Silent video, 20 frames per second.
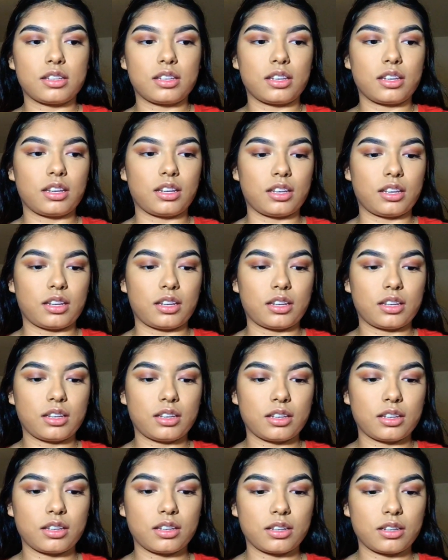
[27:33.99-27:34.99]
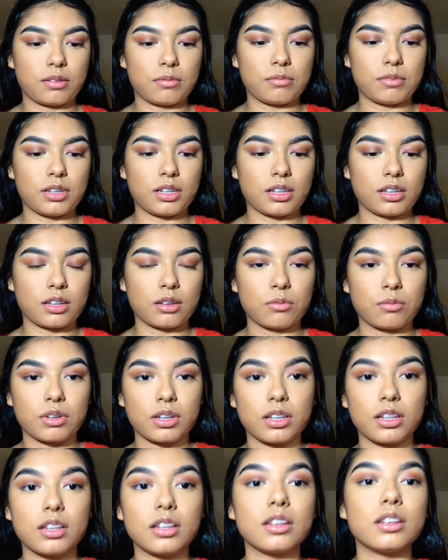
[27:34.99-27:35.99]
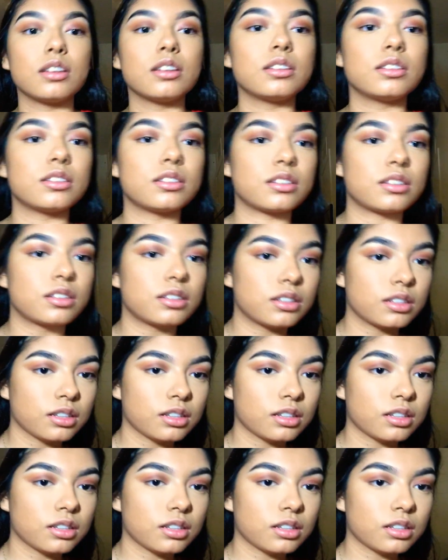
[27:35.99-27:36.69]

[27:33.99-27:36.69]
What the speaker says: see. I'm gonna wear these.